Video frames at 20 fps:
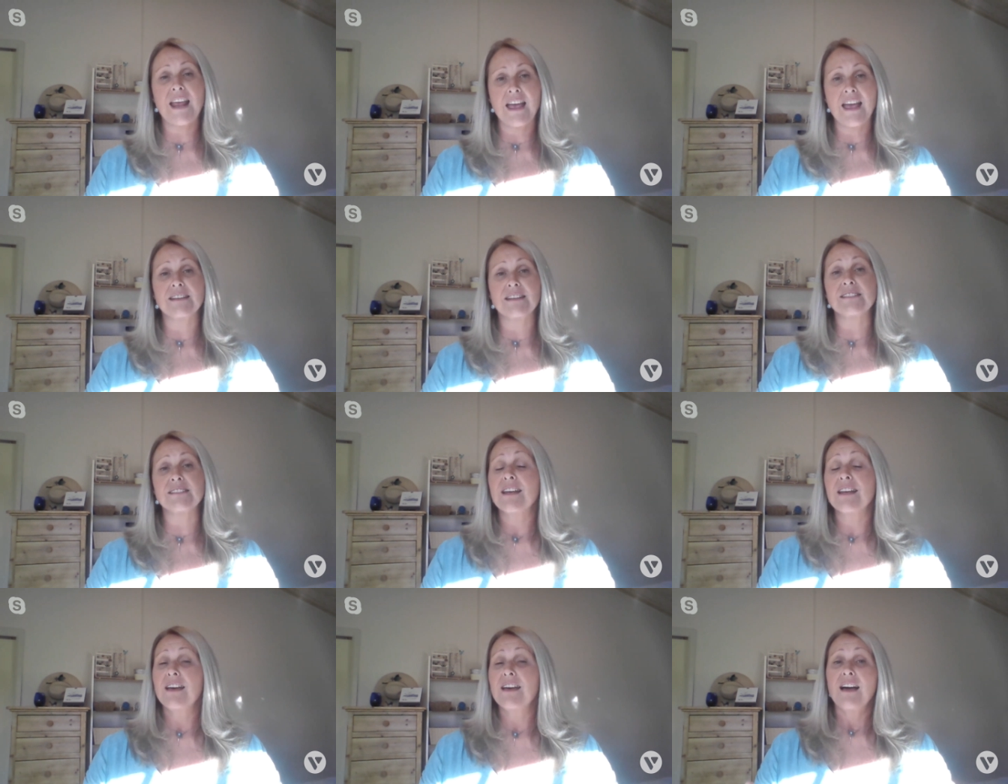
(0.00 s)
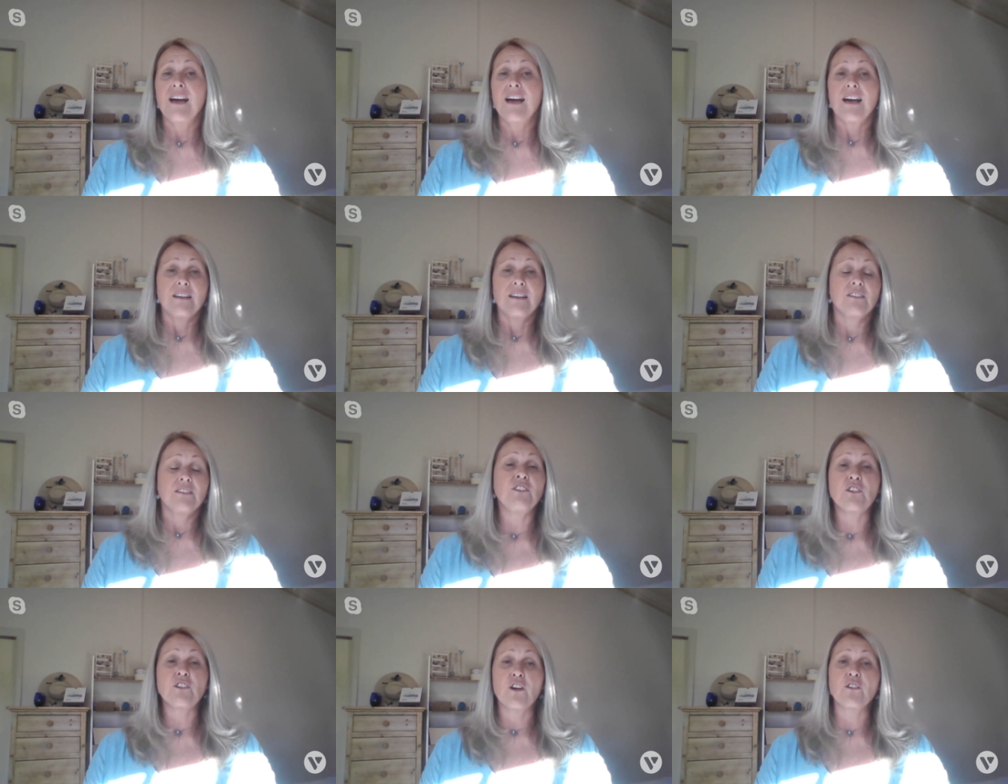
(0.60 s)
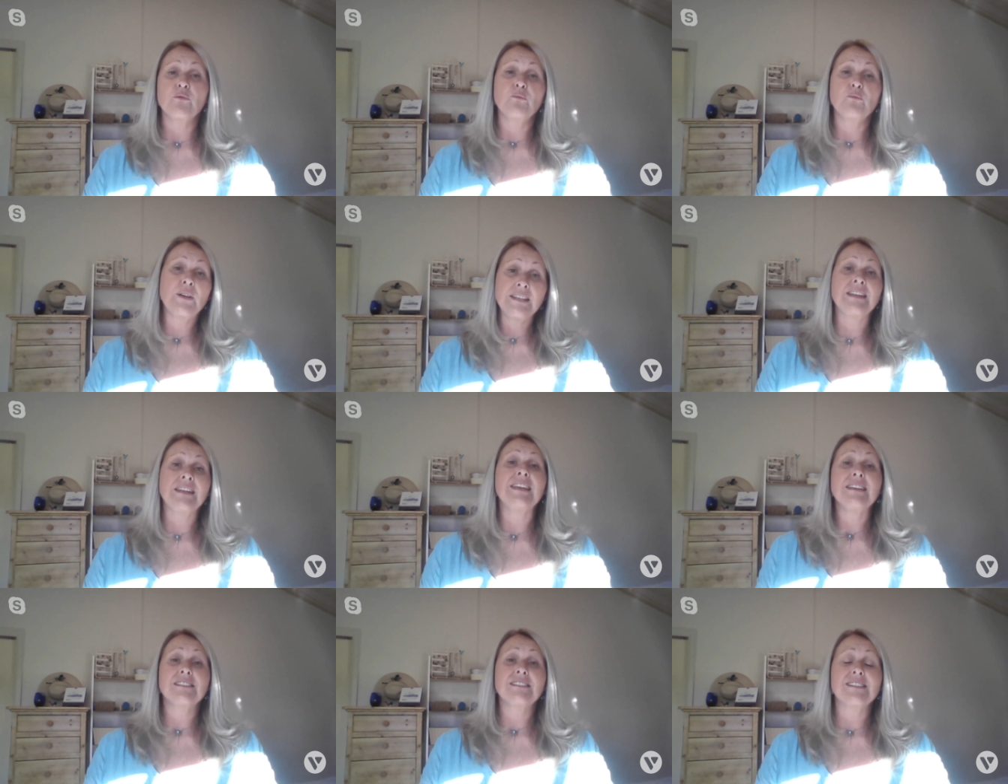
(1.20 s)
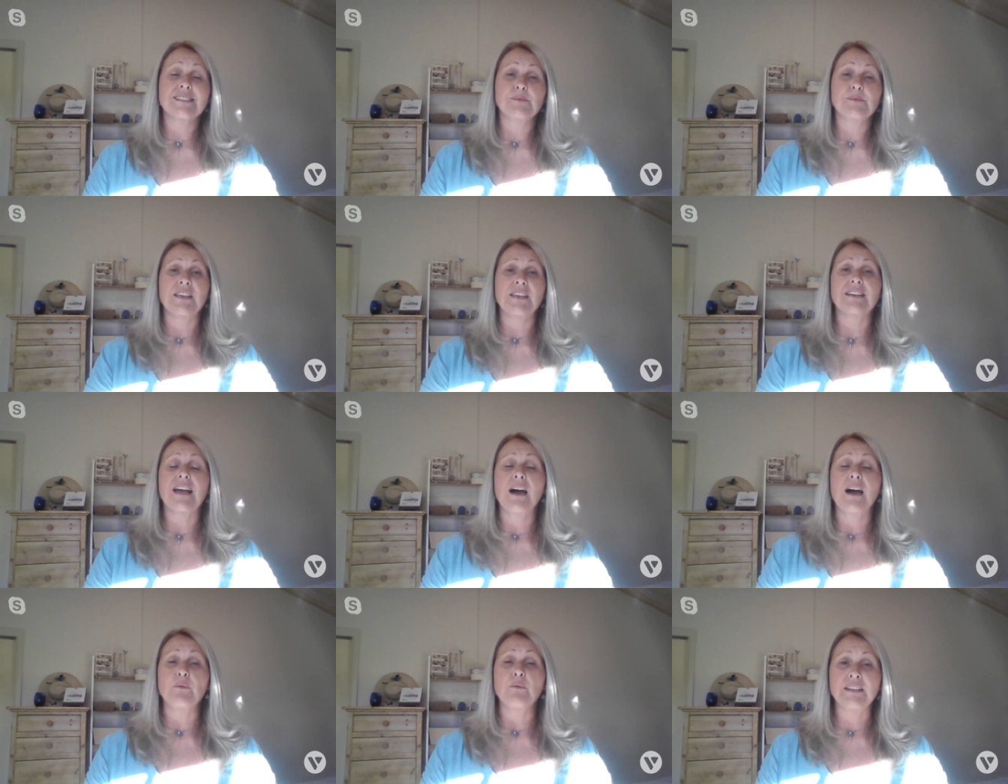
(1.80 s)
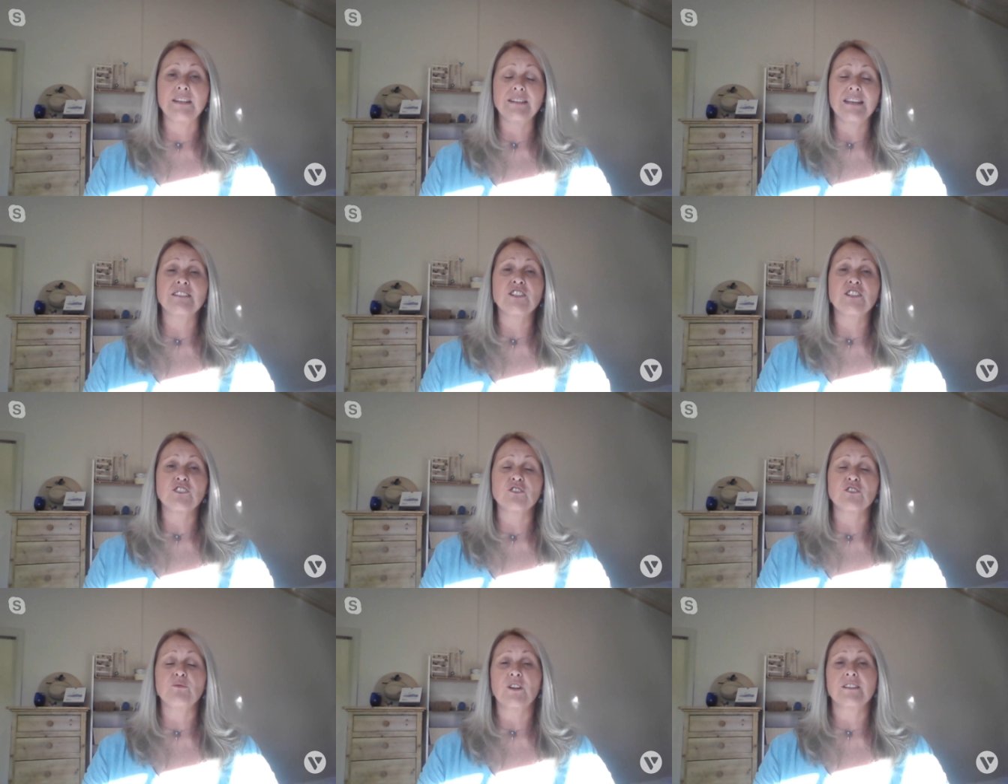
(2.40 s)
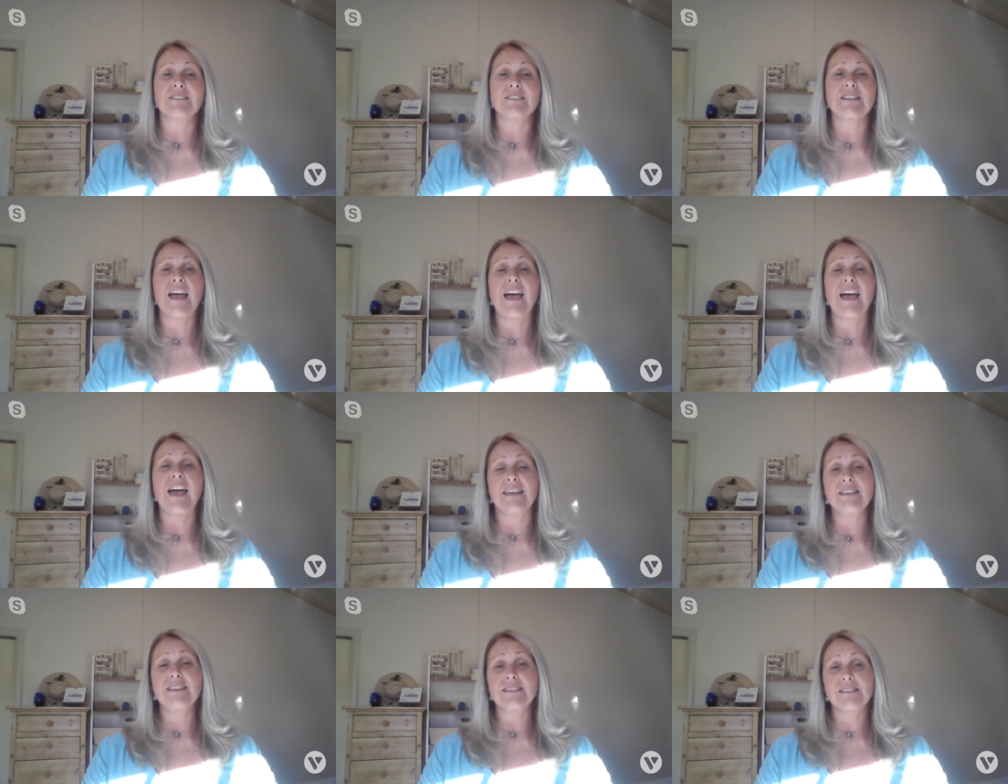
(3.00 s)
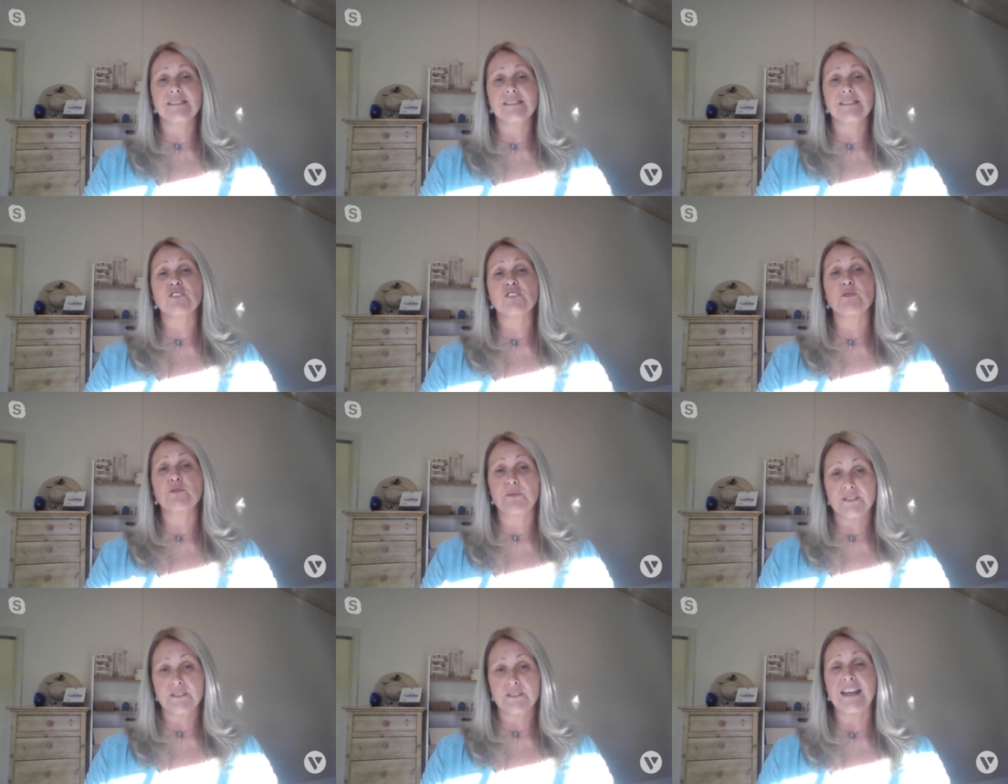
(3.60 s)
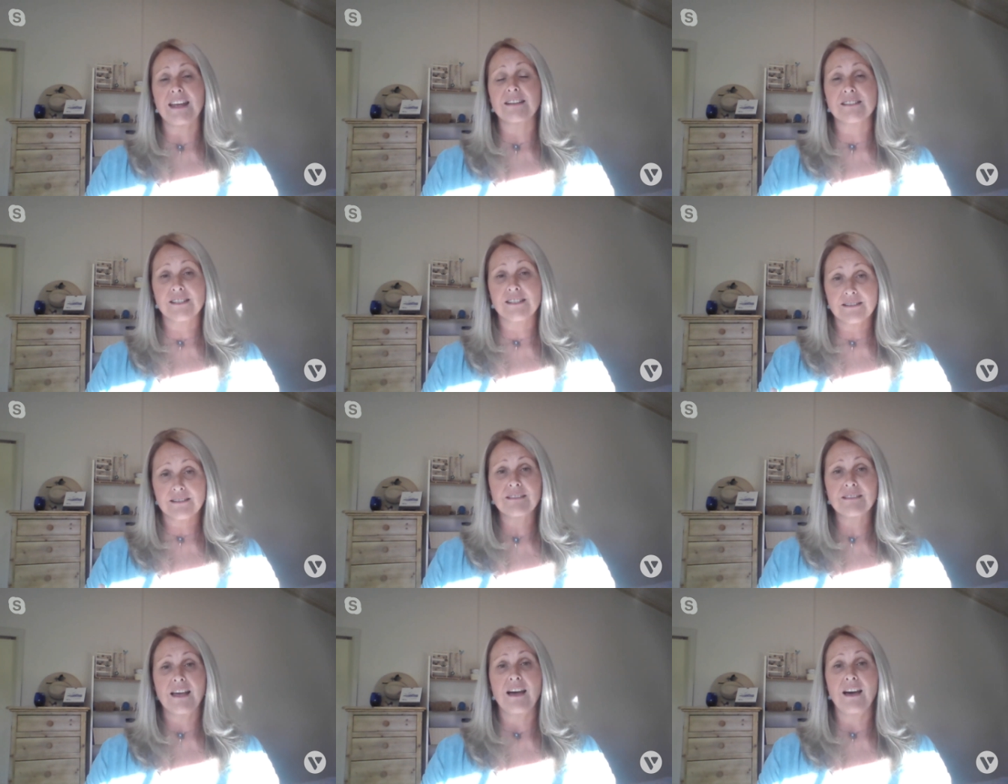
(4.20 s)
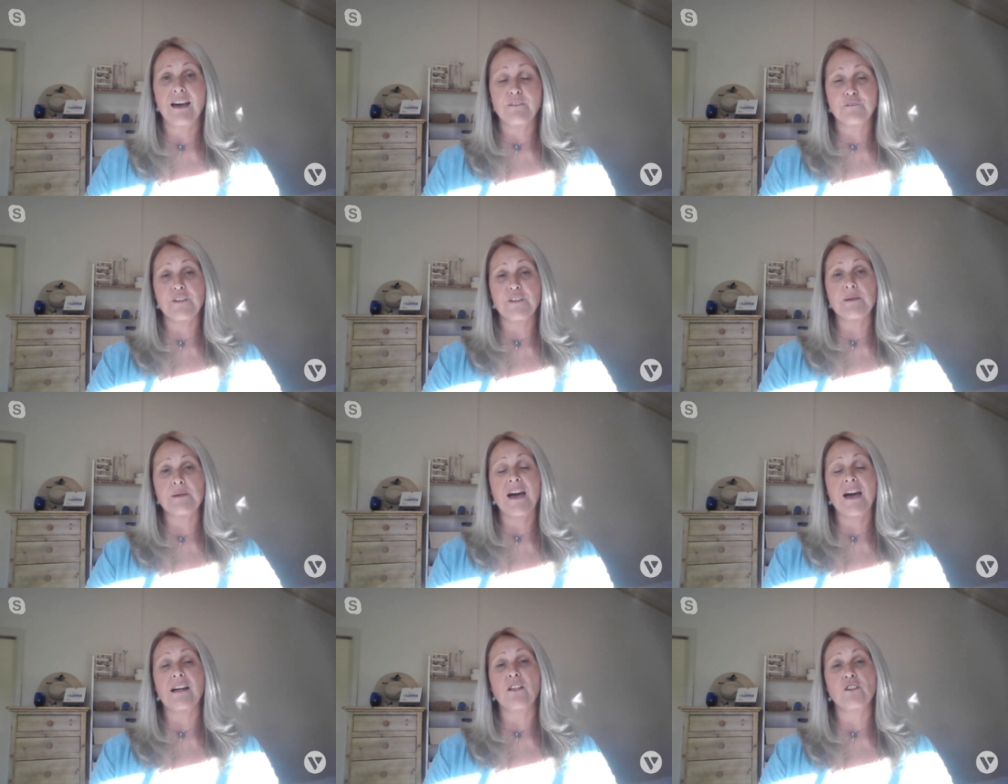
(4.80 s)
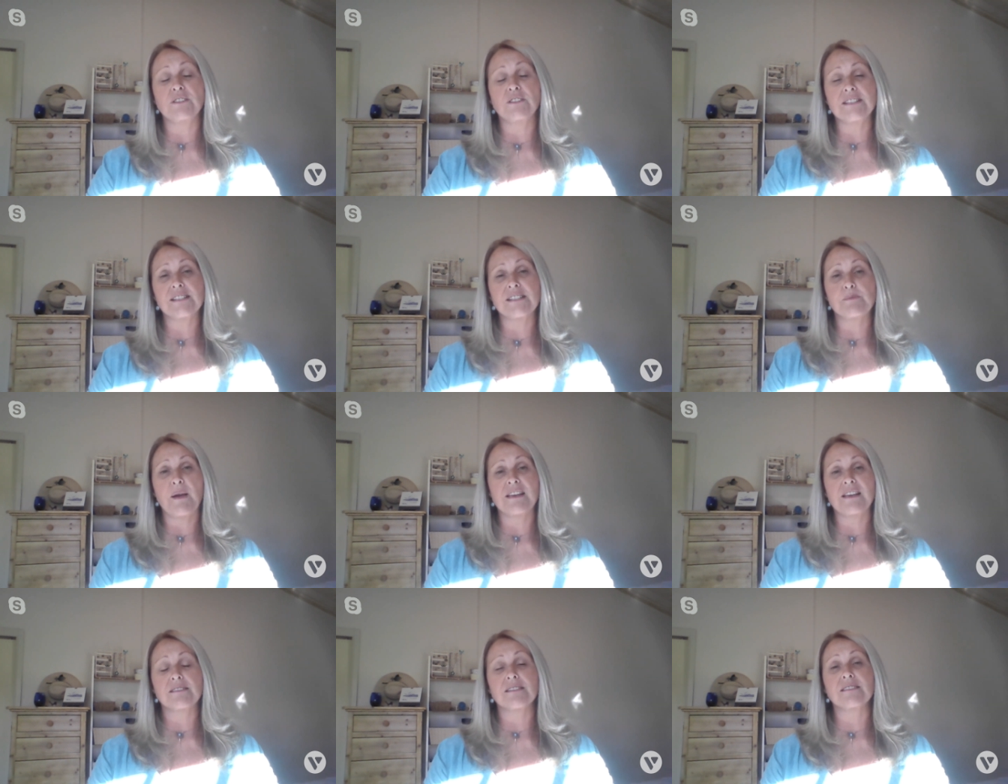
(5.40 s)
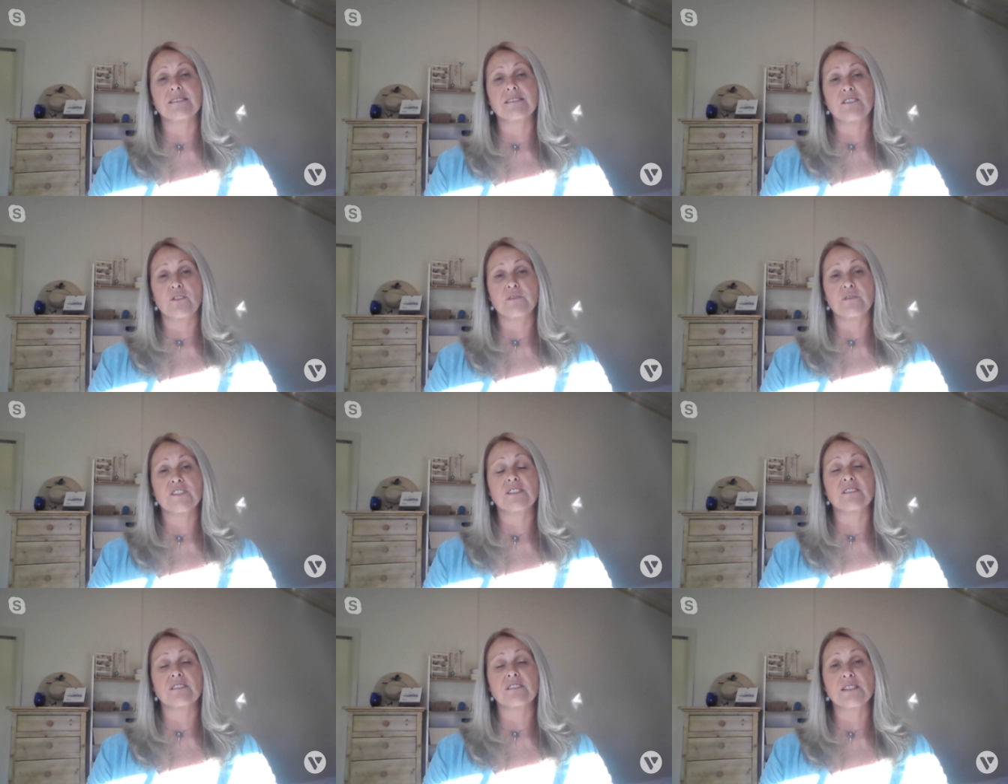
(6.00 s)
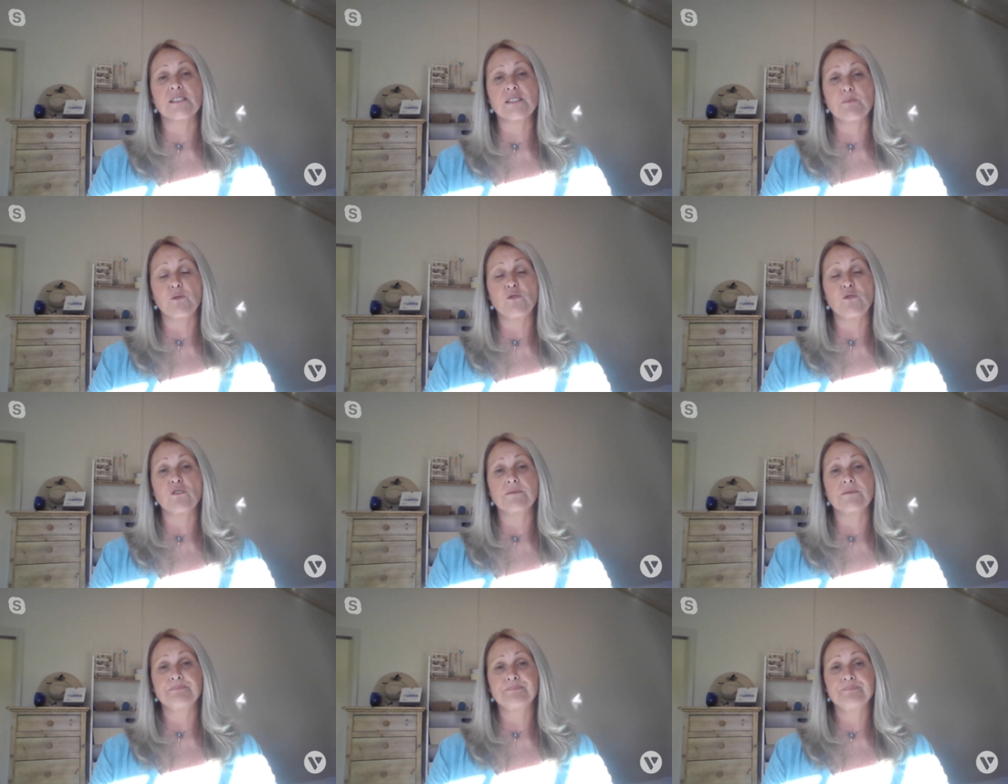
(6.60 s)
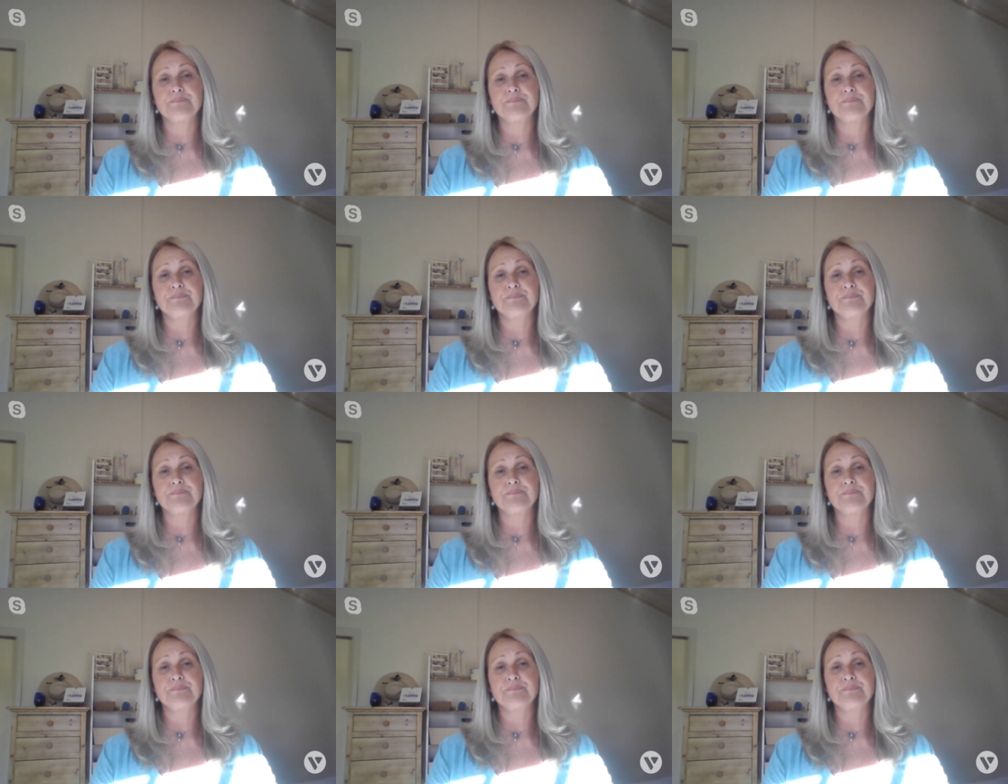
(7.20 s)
And you know, we need to speak up. We need to do what it takes to protect uh, female only spaces, services, and sport.